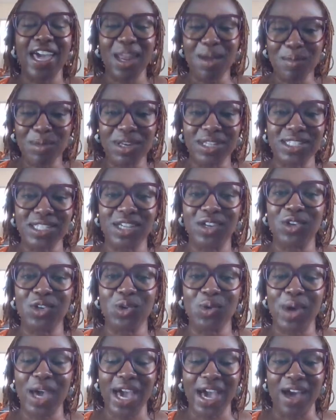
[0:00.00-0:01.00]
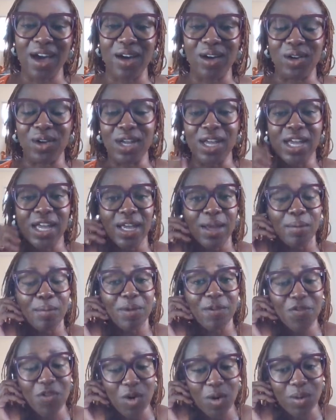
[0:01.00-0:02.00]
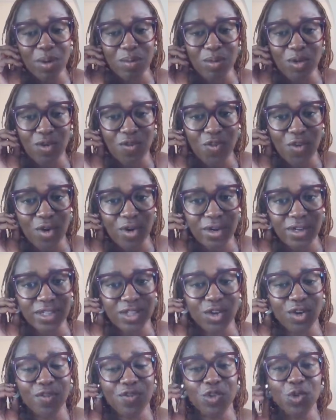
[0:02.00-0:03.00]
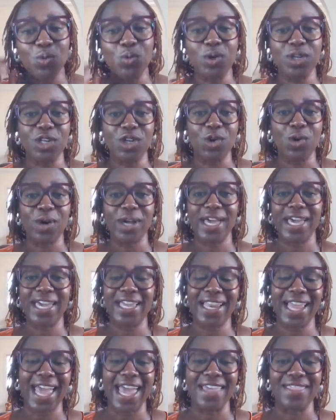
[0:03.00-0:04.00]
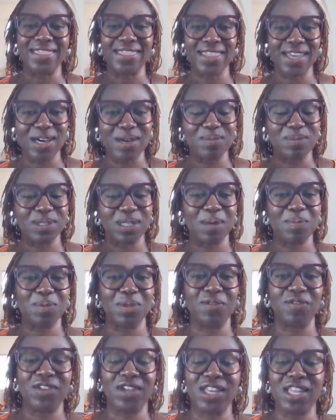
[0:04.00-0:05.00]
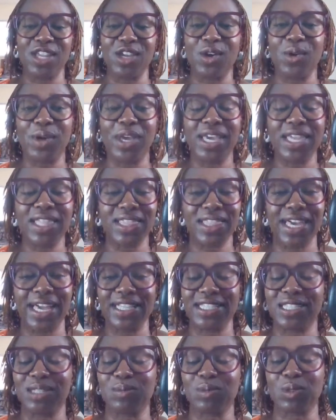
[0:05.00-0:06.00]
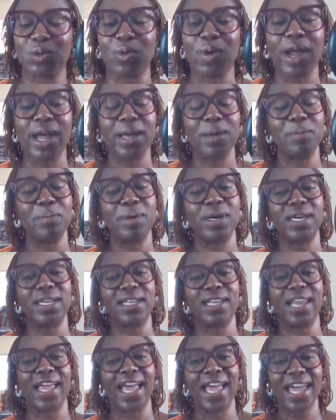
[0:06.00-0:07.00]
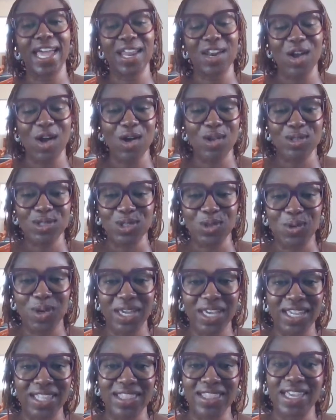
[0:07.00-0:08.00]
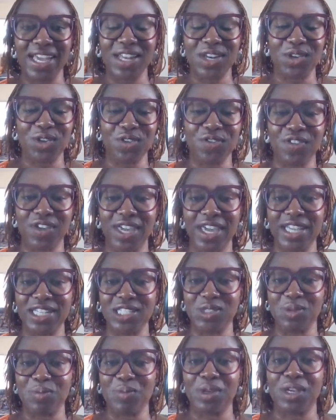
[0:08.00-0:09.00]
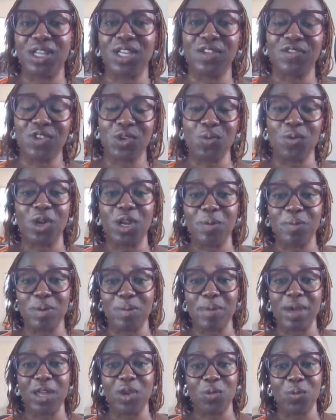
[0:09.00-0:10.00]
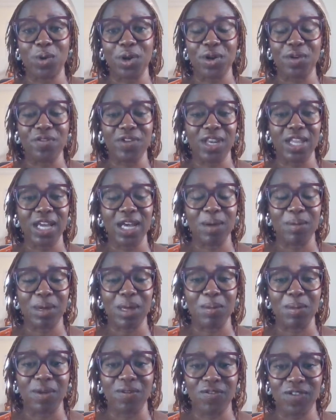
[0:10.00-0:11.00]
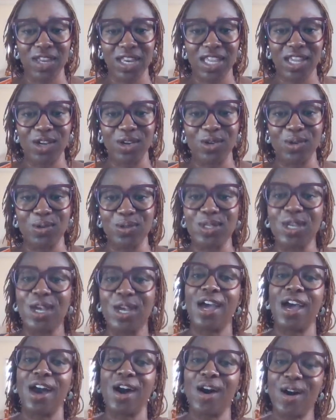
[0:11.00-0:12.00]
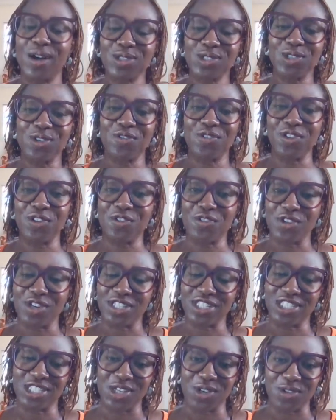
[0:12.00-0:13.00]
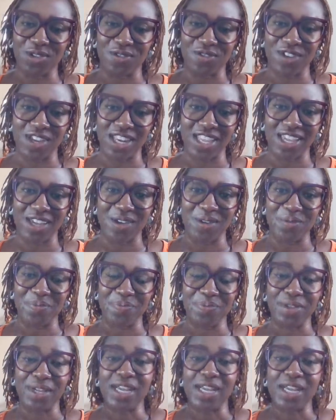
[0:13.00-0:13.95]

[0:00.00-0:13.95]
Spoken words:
And I'm going to tell you how. Before we move forward, though, if you would go ahead and thumbs up the video, hit that subscribe button, and also hit that notification bell if you want to be made aware of any upcoming videos. Also, feel free to share the video.